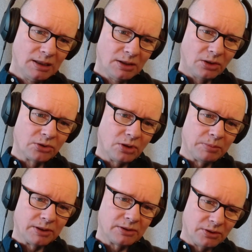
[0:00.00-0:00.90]
On
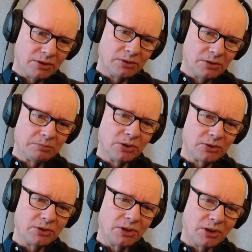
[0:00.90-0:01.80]
top of it, you
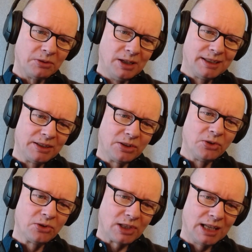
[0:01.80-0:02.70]
put, you know,
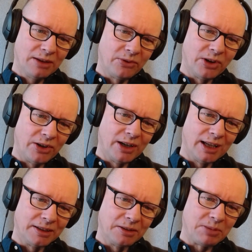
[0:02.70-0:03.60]
goose liver
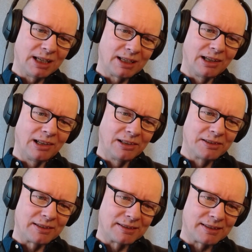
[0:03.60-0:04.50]
and
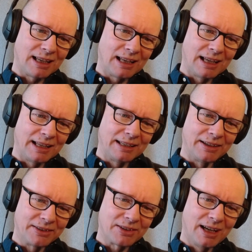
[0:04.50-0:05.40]
pickles and salad.
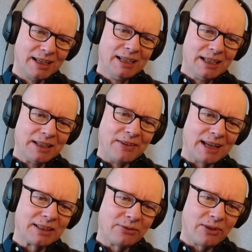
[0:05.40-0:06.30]
There's a
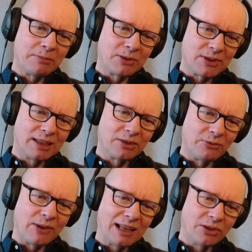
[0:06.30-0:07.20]
95% of
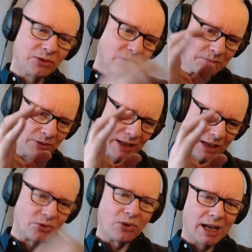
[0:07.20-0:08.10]
value on top of
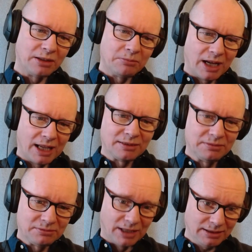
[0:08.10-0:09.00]
that rye bread,
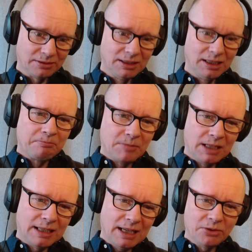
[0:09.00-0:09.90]
right?
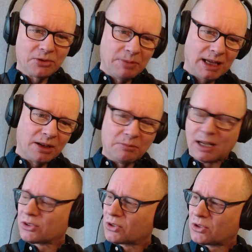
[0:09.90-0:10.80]
And then you speak
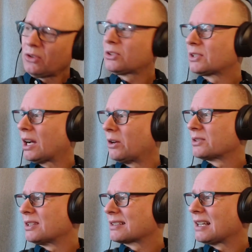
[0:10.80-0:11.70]
about shock
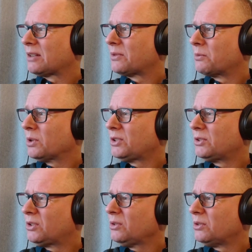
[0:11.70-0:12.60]
towers and stuff. And what you
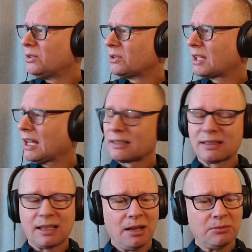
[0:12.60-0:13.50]
do, you
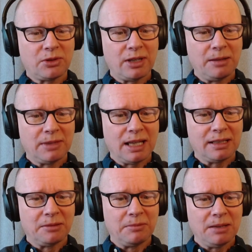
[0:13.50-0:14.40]
cast them, trim
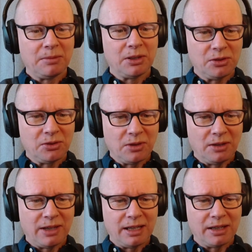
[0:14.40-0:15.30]
them, and maybe you do
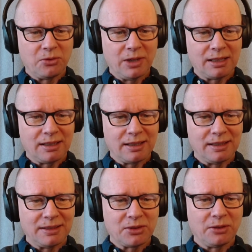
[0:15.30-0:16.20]
a very quick
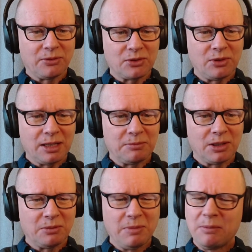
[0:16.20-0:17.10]
surface
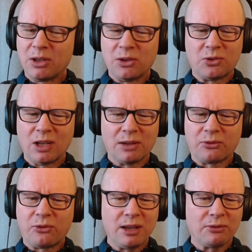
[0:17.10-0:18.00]
treatment. Maybe you drill
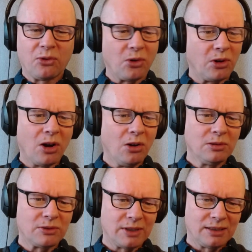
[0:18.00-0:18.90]
3-4
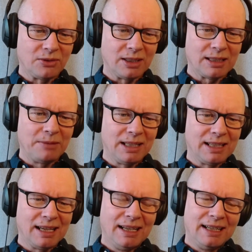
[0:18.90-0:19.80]
holes into it. I mean,
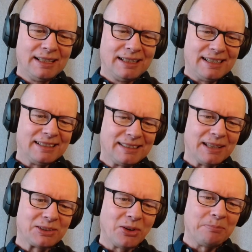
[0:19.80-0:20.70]

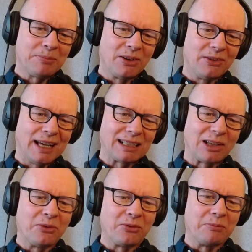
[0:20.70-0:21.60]
the topping of that
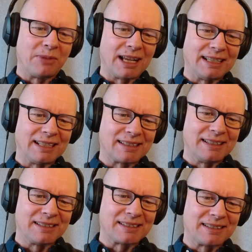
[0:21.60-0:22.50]
loaf of bread
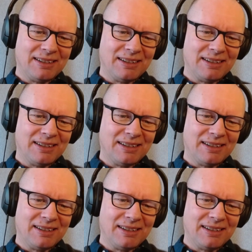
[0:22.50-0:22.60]
is